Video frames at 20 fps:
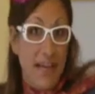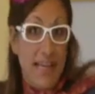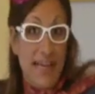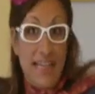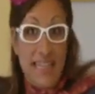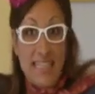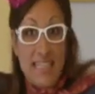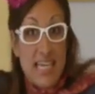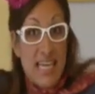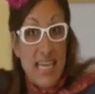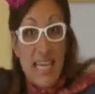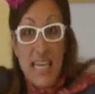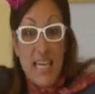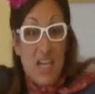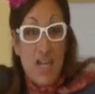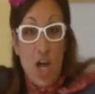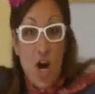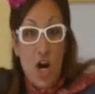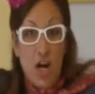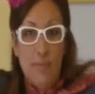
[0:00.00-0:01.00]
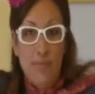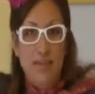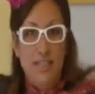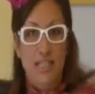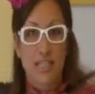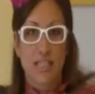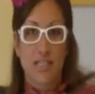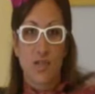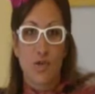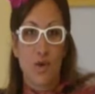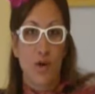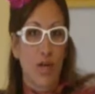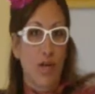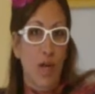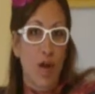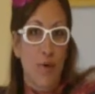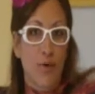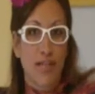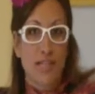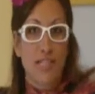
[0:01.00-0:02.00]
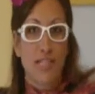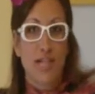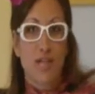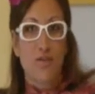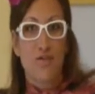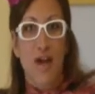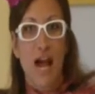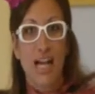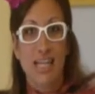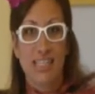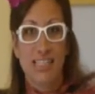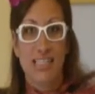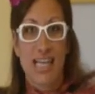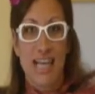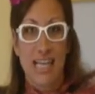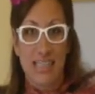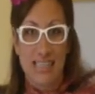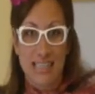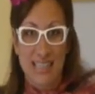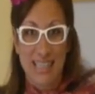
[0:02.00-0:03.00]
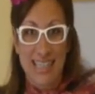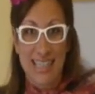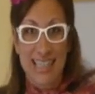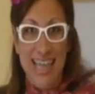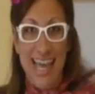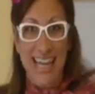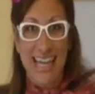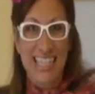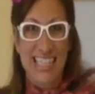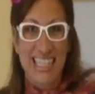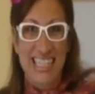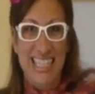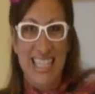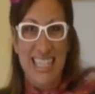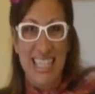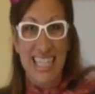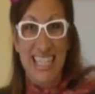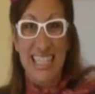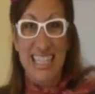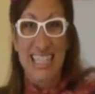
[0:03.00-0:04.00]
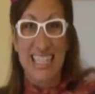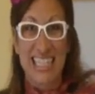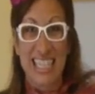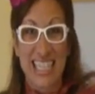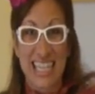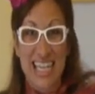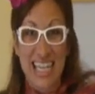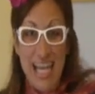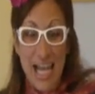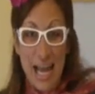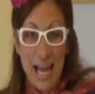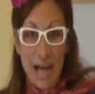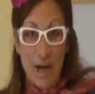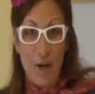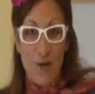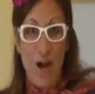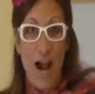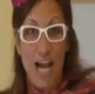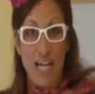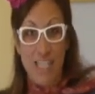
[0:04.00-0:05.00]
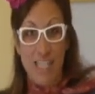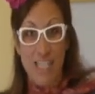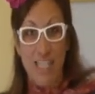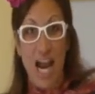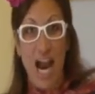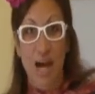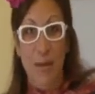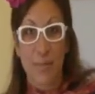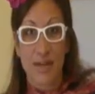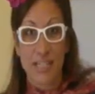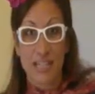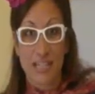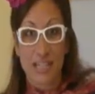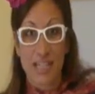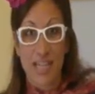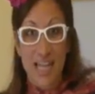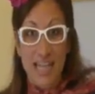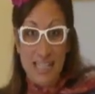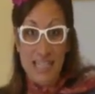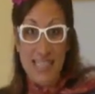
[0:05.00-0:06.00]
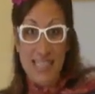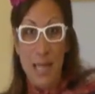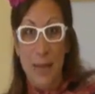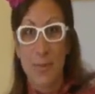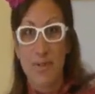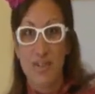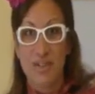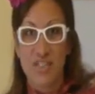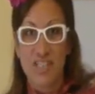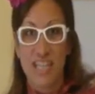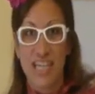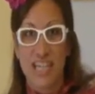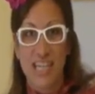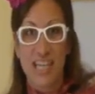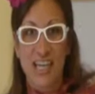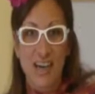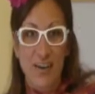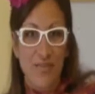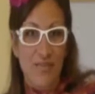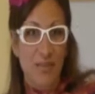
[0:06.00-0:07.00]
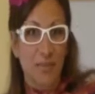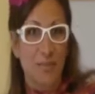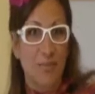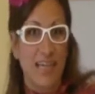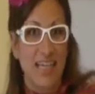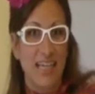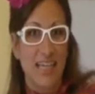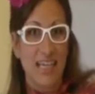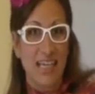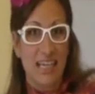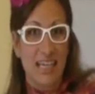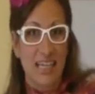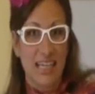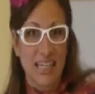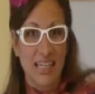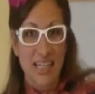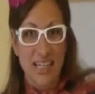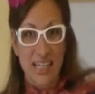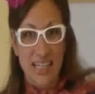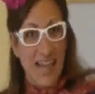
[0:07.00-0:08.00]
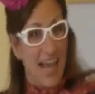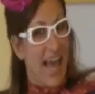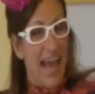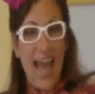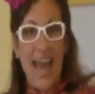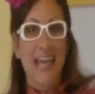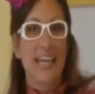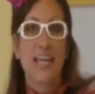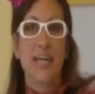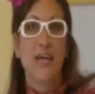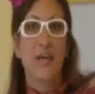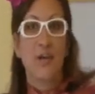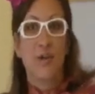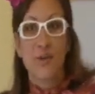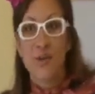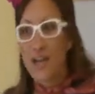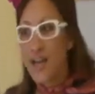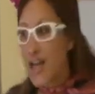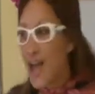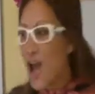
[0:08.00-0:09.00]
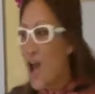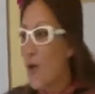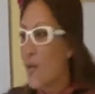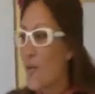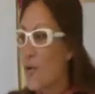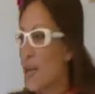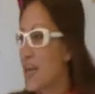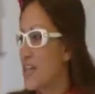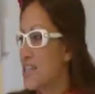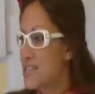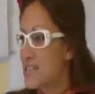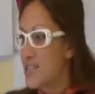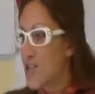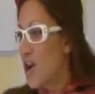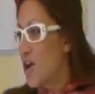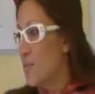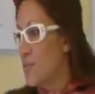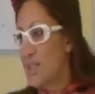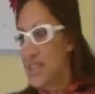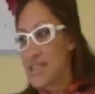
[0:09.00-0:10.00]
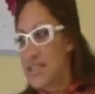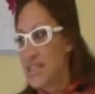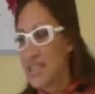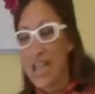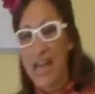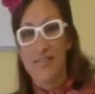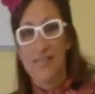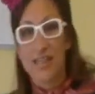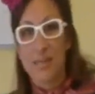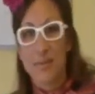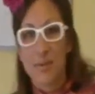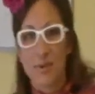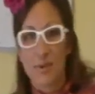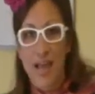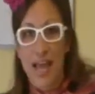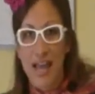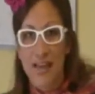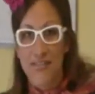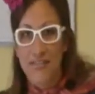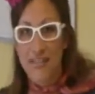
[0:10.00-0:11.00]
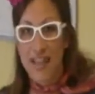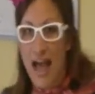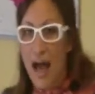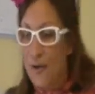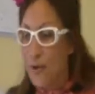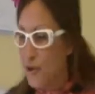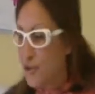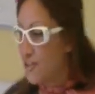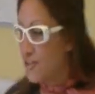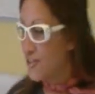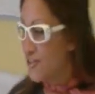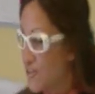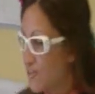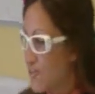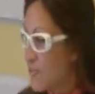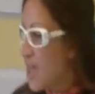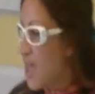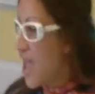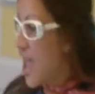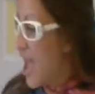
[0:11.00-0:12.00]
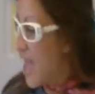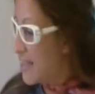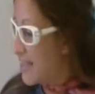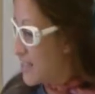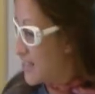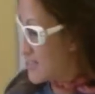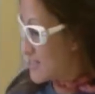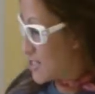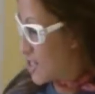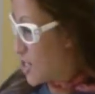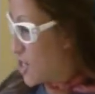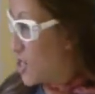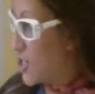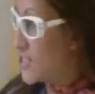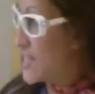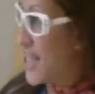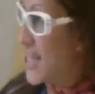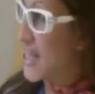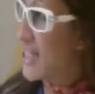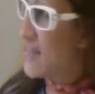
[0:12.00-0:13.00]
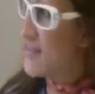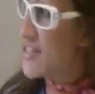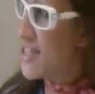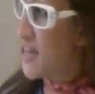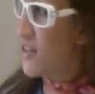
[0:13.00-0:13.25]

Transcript: by digging in garbages or going to garage sales. Get it? G, G, garage garbage, double G for me. Anywho, we're going to start with this lovely bouquet of flowers. This girl that